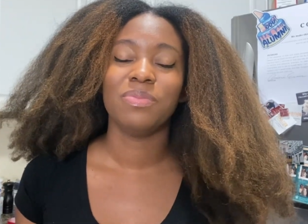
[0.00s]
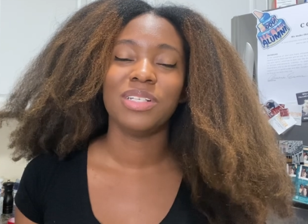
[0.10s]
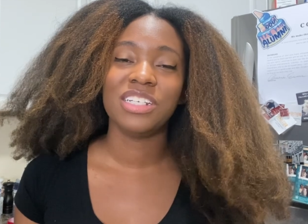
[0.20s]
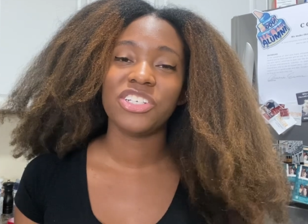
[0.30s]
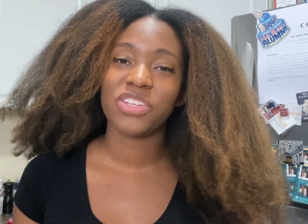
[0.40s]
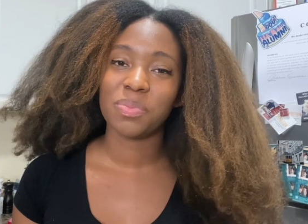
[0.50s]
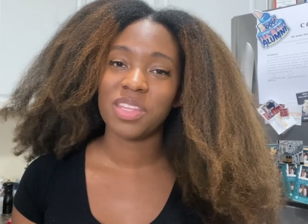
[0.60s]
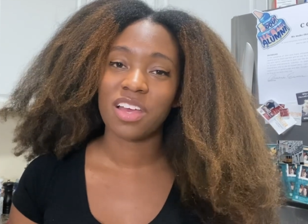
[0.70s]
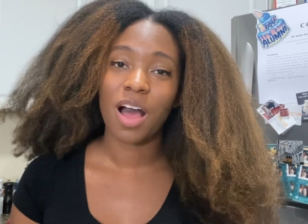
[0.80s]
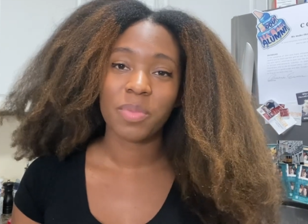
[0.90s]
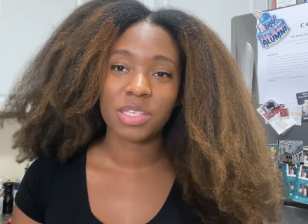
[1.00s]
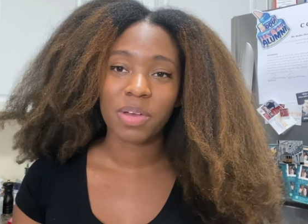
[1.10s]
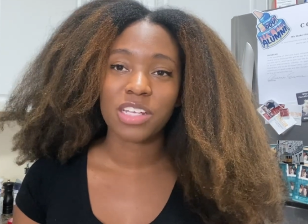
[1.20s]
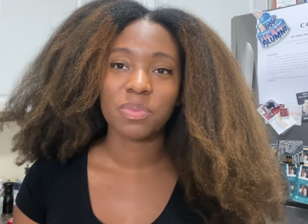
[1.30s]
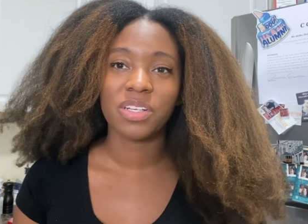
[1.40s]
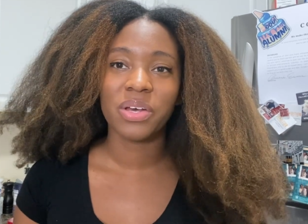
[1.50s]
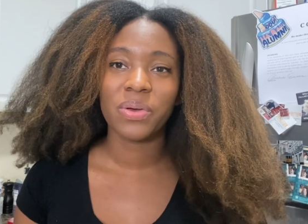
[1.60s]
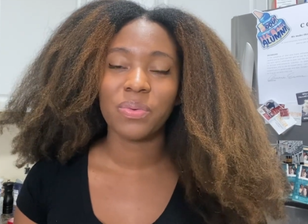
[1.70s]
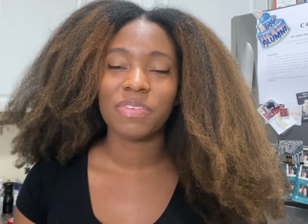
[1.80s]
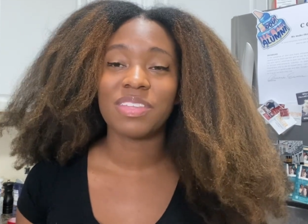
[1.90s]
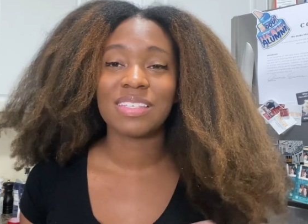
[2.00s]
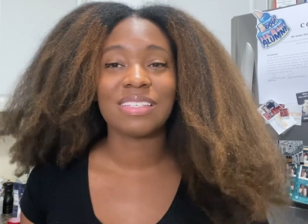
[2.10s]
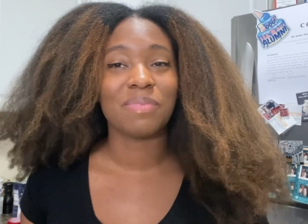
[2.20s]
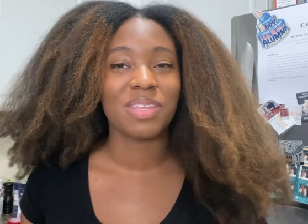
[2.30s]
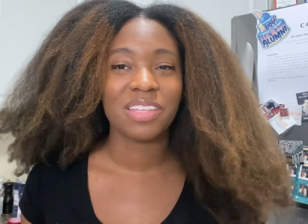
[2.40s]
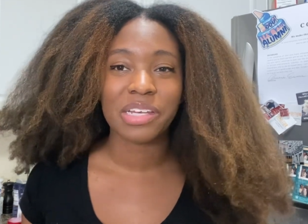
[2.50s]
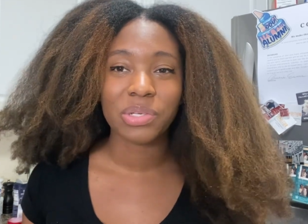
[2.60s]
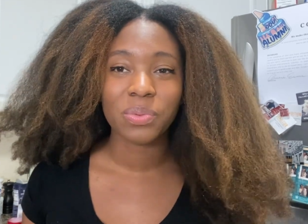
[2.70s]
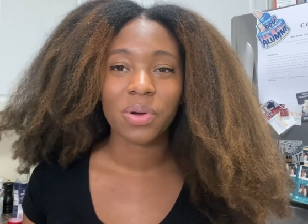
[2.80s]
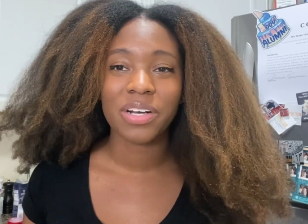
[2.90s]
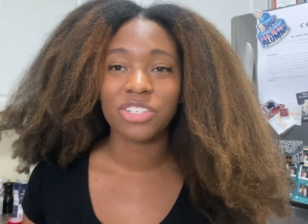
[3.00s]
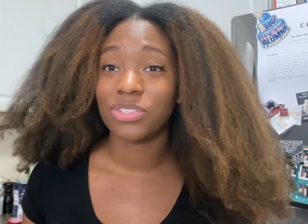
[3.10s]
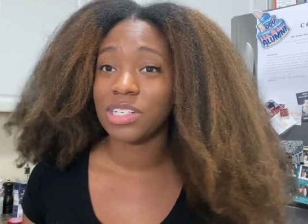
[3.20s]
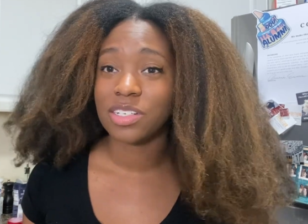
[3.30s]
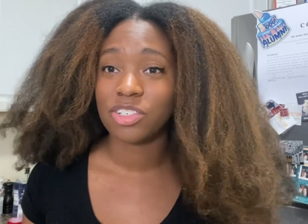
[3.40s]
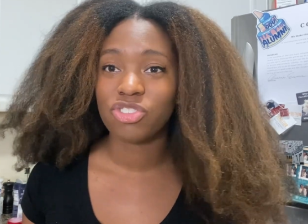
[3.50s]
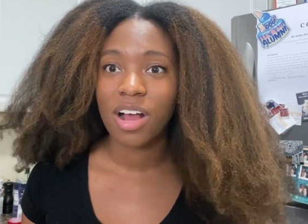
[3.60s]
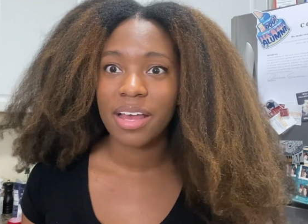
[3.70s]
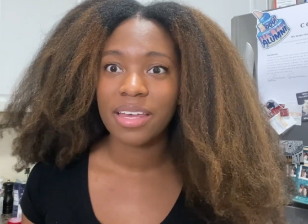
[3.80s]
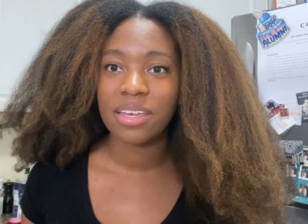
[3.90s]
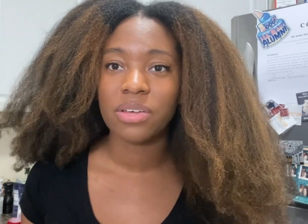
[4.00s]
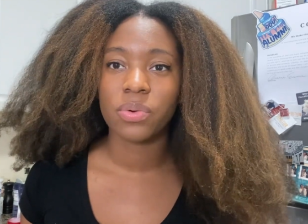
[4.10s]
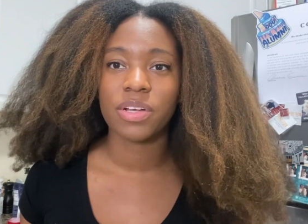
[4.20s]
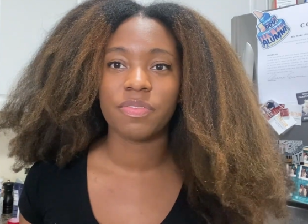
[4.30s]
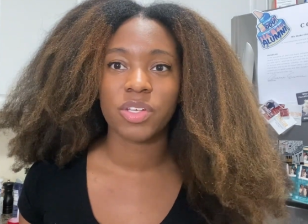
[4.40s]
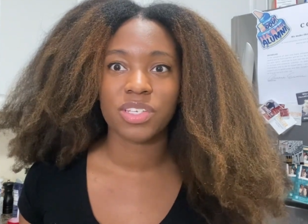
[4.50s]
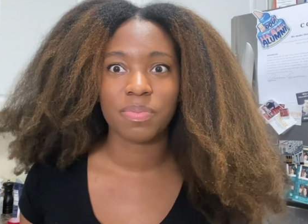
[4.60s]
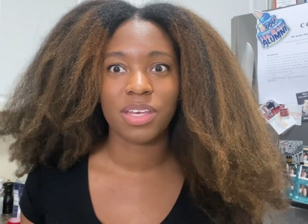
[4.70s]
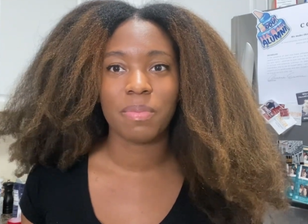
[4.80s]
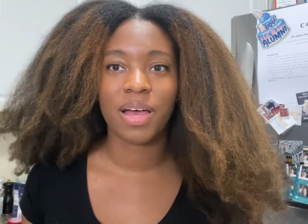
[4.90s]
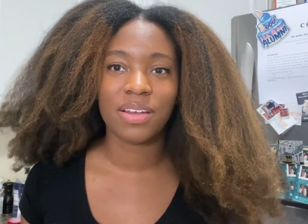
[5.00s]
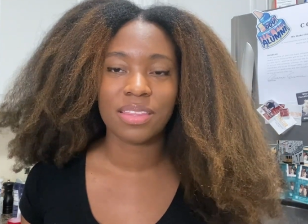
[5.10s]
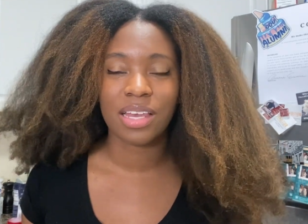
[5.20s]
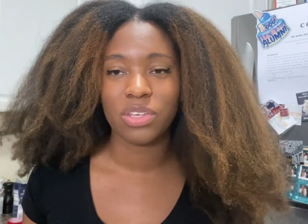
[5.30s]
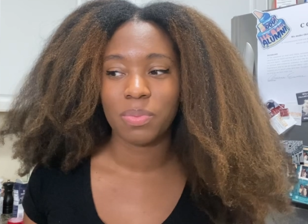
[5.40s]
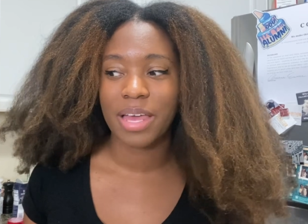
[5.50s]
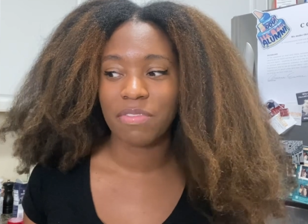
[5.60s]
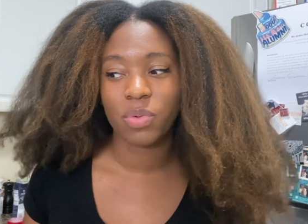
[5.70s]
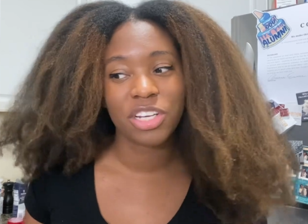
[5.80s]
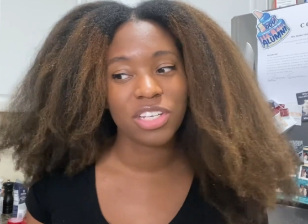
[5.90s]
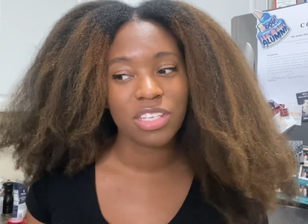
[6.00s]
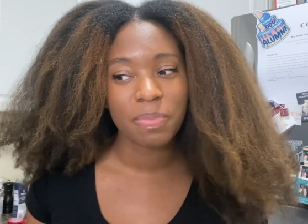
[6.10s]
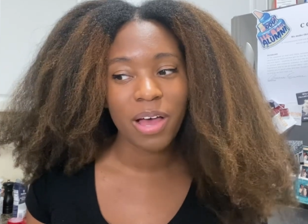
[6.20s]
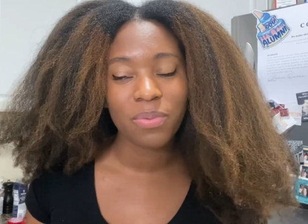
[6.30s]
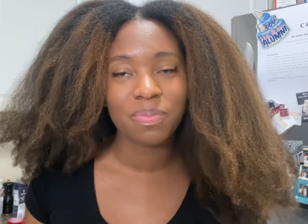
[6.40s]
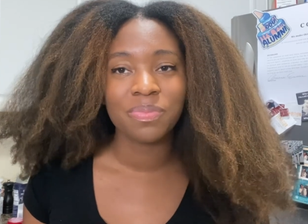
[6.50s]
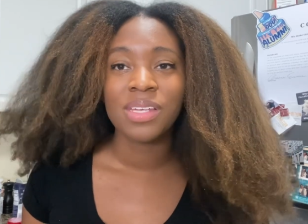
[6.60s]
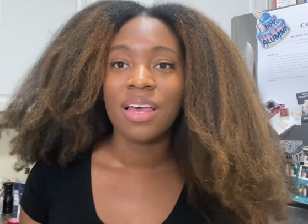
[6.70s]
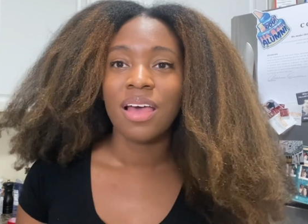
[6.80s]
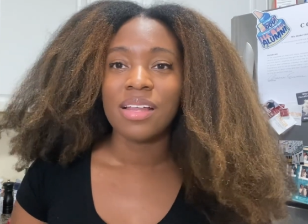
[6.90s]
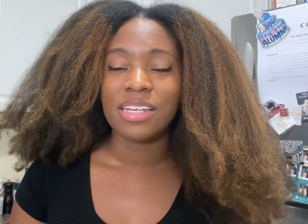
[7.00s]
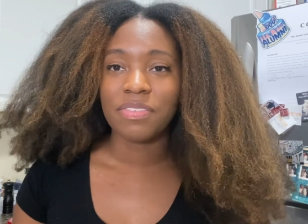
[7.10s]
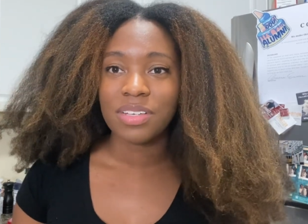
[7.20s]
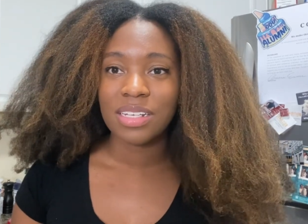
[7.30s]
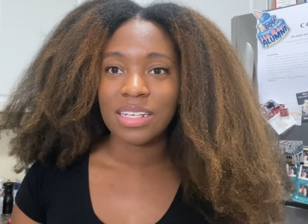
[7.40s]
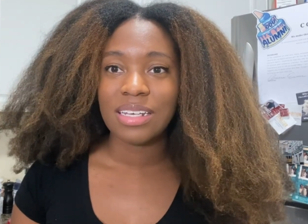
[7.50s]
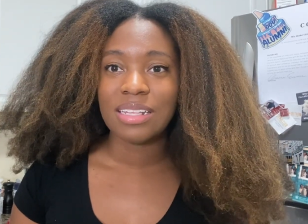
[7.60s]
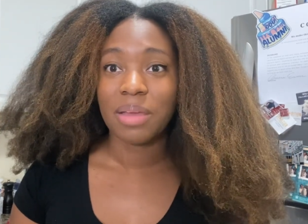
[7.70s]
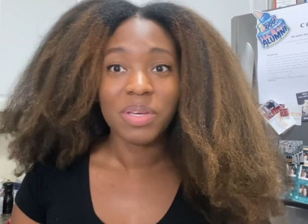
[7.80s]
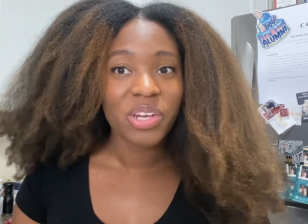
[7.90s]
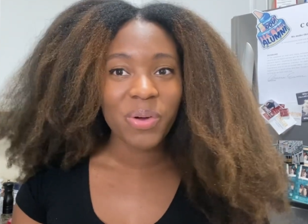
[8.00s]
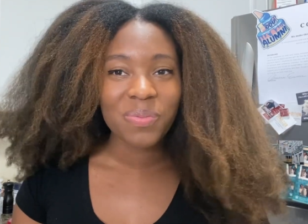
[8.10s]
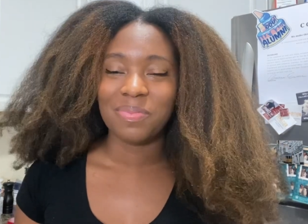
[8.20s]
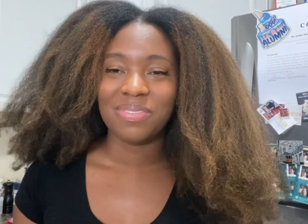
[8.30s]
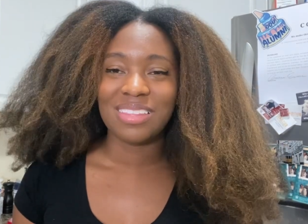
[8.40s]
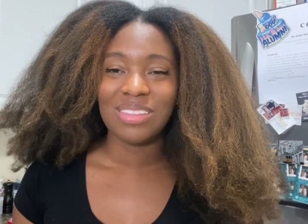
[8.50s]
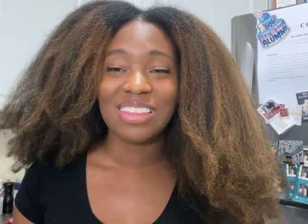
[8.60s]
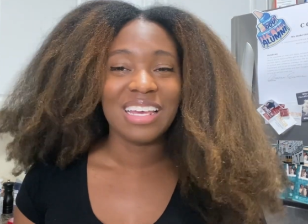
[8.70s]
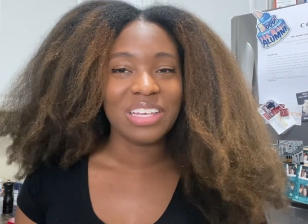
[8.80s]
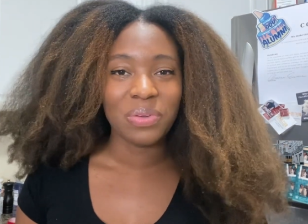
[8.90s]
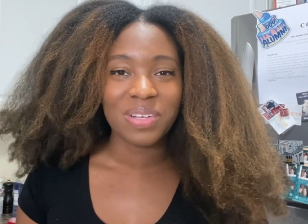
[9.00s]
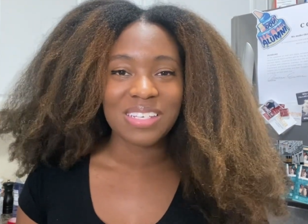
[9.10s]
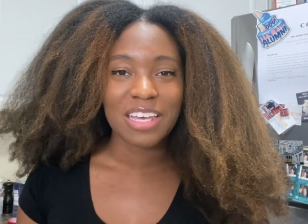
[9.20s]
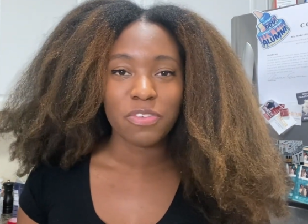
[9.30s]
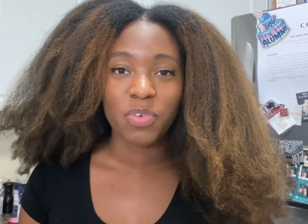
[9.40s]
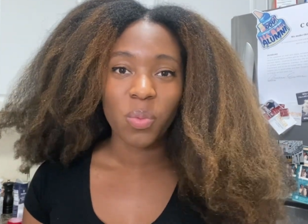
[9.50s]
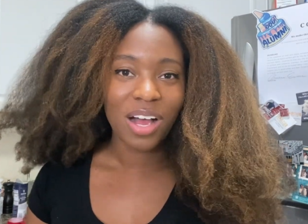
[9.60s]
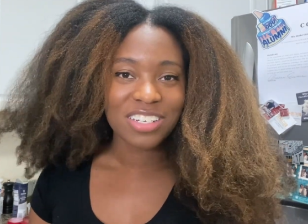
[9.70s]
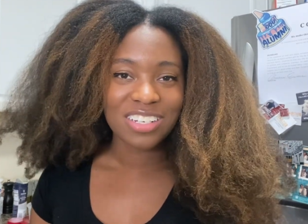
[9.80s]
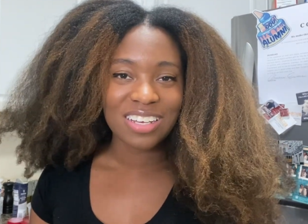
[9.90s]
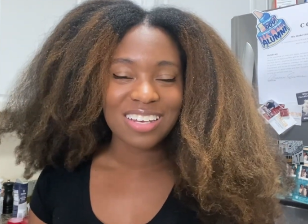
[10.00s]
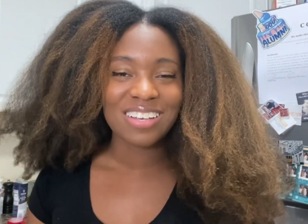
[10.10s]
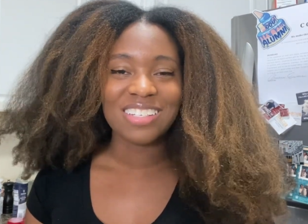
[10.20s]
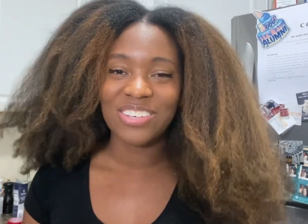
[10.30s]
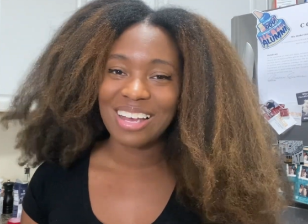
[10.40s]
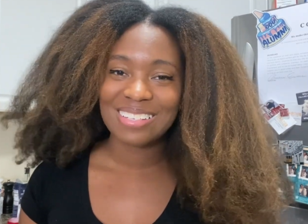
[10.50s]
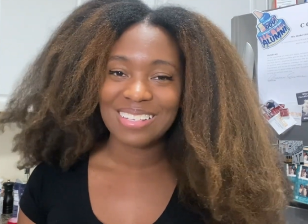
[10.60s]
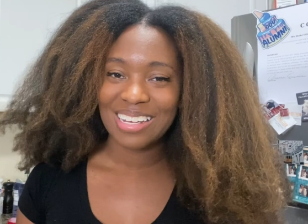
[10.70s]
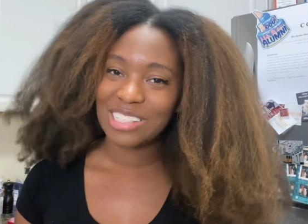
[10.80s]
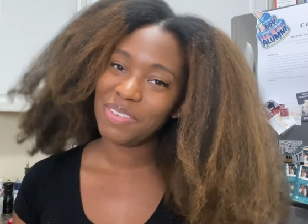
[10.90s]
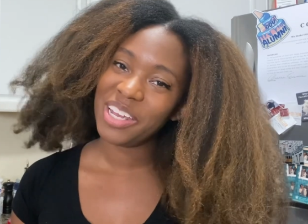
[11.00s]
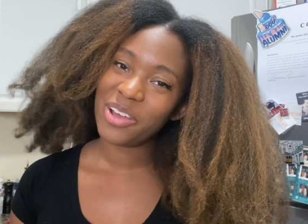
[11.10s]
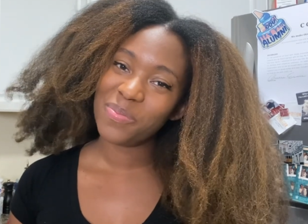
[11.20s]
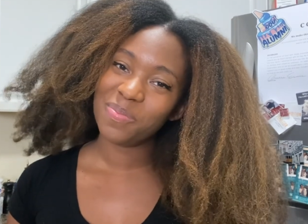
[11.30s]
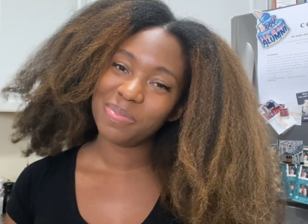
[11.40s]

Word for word: please share them in the comments box below if this is something that you are interested in trying or if there's something about it that you might have questions about. Definitely let me know. Thank you once again for watching and I'll see you guys in the next video.